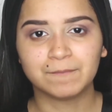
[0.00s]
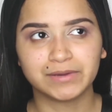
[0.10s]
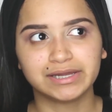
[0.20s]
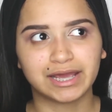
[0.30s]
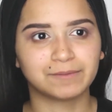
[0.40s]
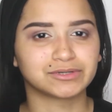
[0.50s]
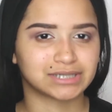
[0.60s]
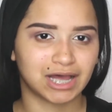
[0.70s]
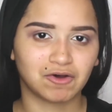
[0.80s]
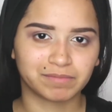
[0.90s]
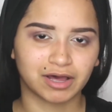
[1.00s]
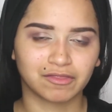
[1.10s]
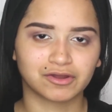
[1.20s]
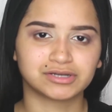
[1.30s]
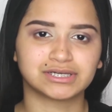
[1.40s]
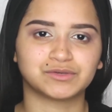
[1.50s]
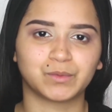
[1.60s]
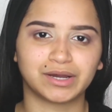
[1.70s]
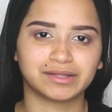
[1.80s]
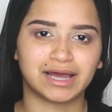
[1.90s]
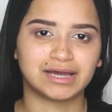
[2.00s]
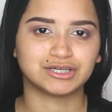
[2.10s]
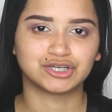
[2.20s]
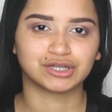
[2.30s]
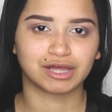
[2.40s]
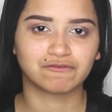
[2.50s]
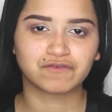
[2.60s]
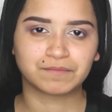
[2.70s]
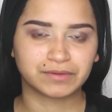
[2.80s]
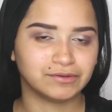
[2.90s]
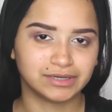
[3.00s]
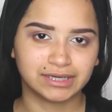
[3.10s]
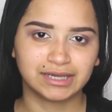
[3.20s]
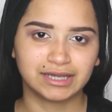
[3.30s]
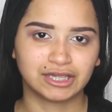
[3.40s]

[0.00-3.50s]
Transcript: Being able to help others as well as your love for beauty,